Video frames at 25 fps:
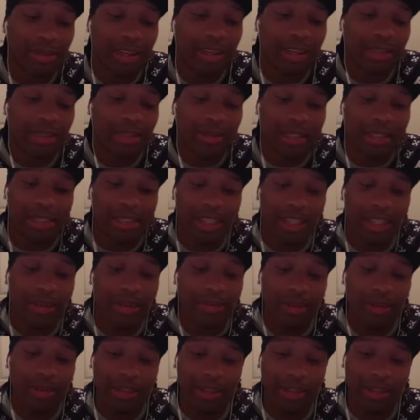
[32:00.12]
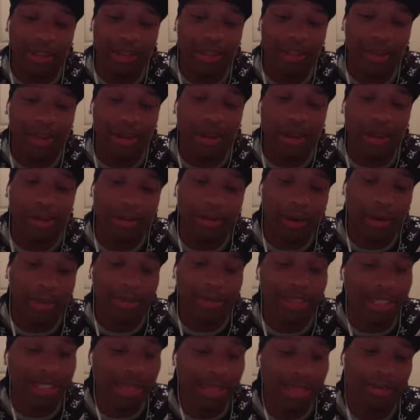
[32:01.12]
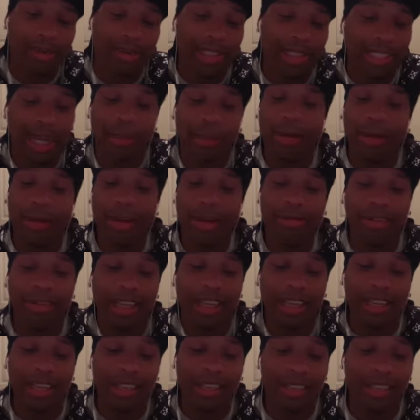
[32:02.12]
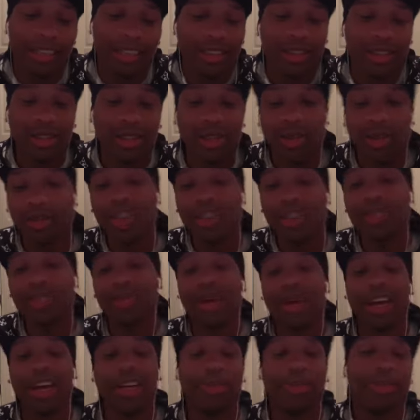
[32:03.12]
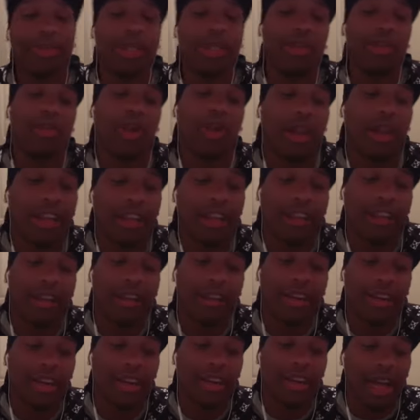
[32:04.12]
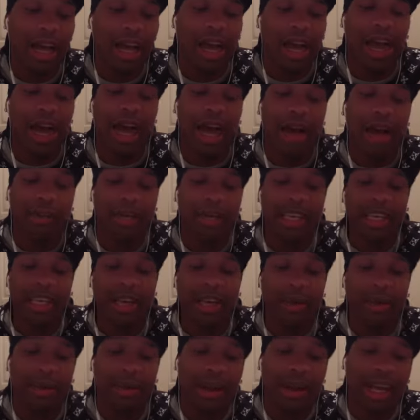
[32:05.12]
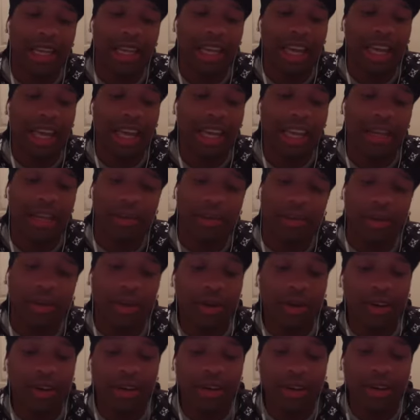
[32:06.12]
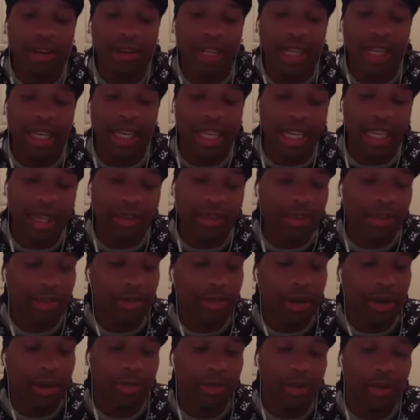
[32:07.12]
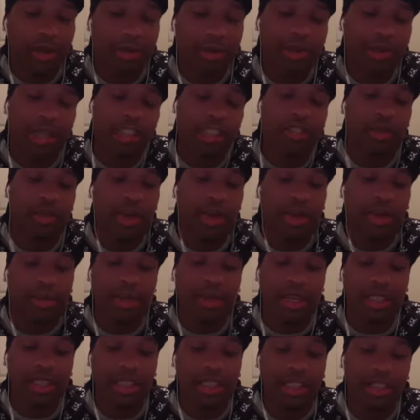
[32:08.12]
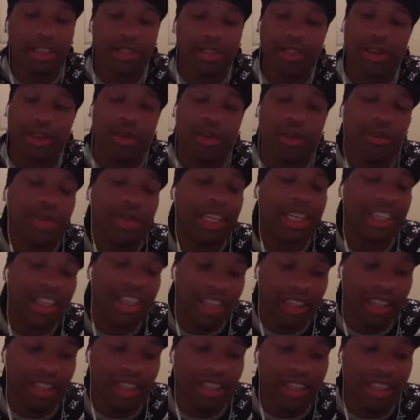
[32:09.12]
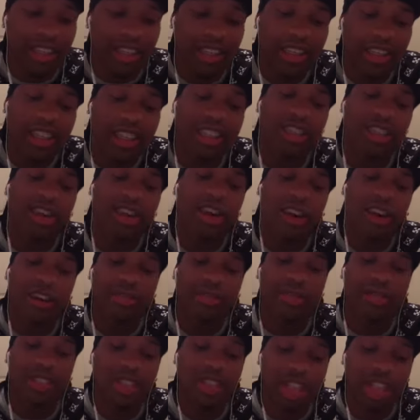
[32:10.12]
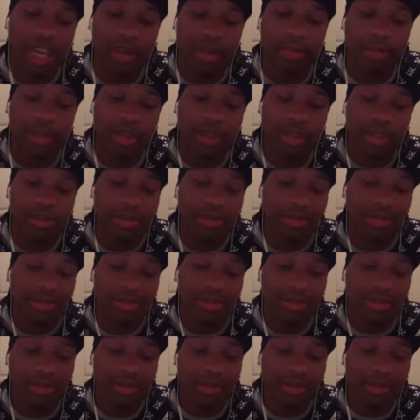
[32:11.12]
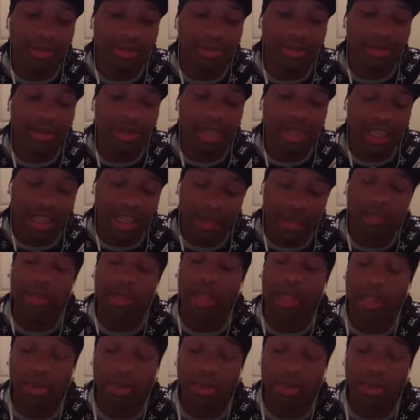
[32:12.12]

of a champion pumping deep inside my veins. Too much pride to be running. I'm going to get what I can and more. Even if my blood, my sweat, and my tears don't mean nothing. It's the heart of a champion in me.